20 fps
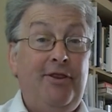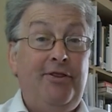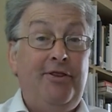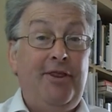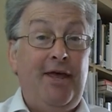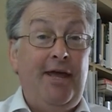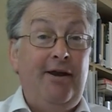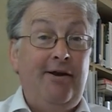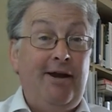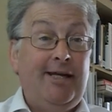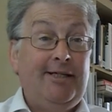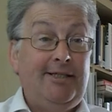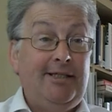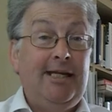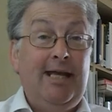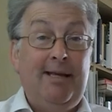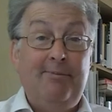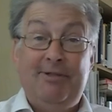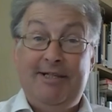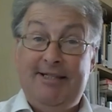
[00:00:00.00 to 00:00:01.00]
they're
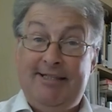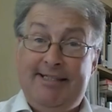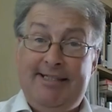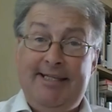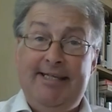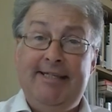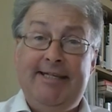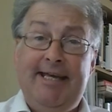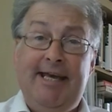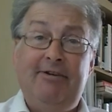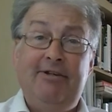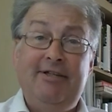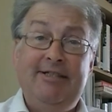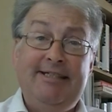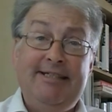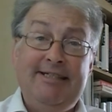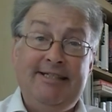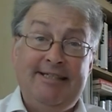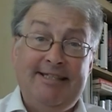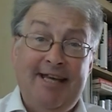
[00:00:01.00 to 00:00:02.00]
actually able to sit down and
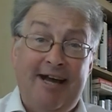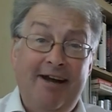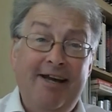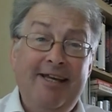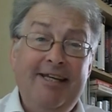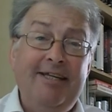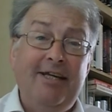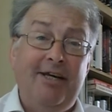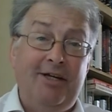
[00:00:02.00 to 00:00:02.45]
design